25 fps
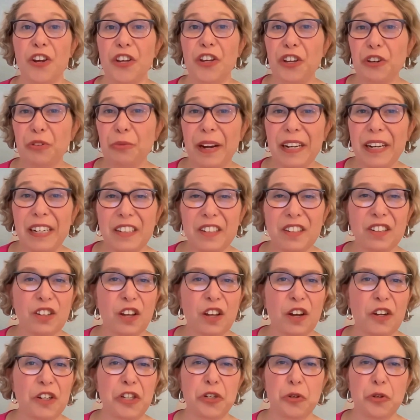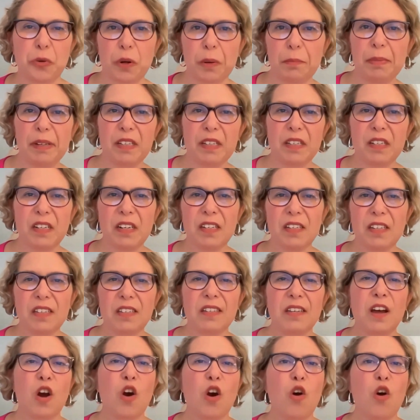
you ready to launch your business?